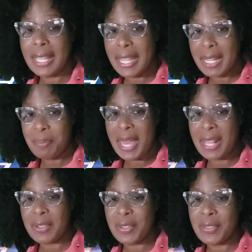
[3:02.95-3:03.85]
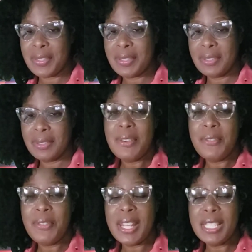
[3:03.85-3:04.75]
It matters.
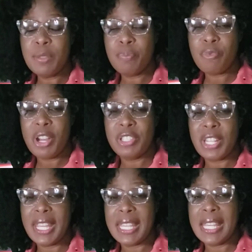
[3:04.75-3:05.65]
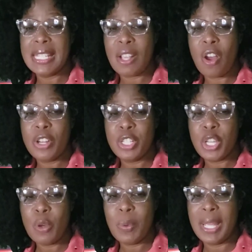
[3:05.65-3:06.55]
The fence project is
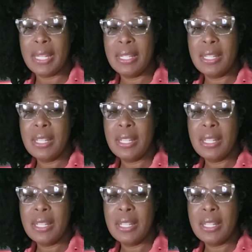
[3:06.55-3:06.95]
ongoing.